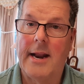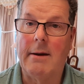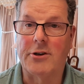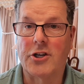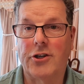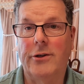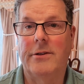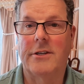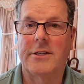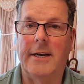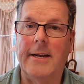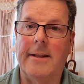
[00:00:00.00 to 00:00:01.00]
Now, it's true to
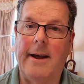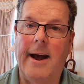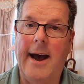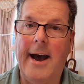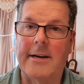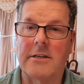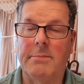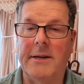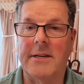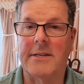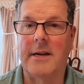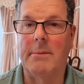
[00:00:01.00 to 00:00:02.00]
say there has
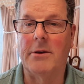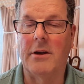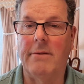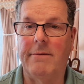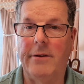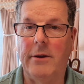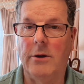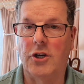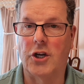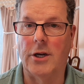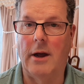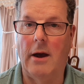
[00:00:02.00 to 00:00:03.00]
been some
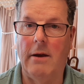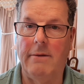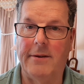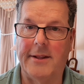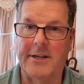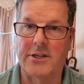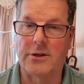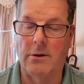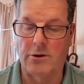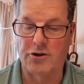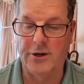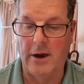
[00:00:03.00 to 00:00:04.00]
confusion over this
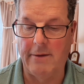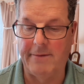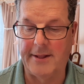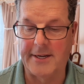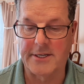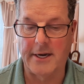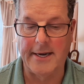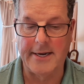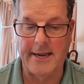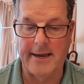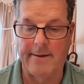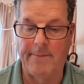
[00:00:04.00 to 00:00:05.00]
doctrine, over this
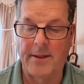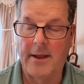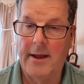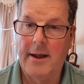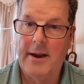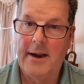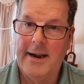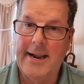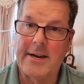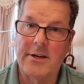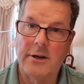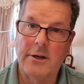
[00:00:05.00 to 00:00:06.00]
idea.
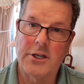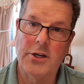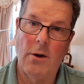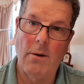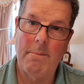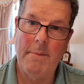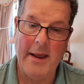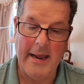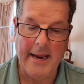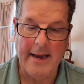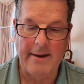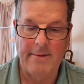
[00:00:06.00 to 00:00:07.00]
It does not
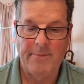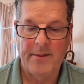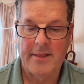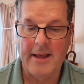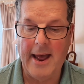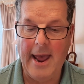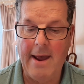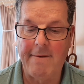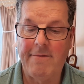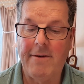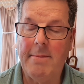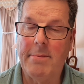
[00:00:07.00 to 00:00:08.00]
mean that
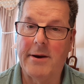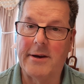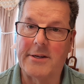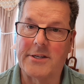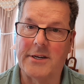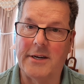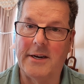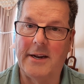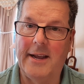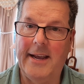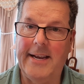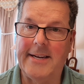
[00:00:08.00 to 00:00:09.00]
every person
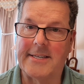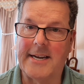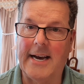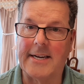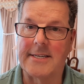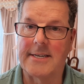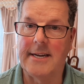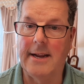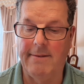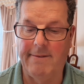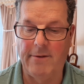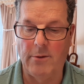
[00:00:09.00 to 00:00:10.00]
is as
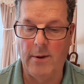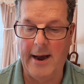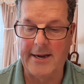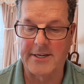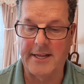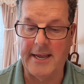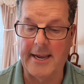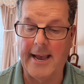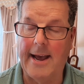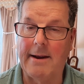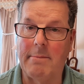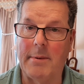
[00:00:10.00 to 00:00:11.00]
sinful as they
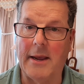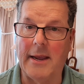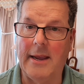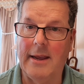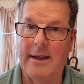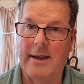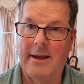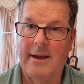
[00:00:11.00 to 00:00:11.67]
can be,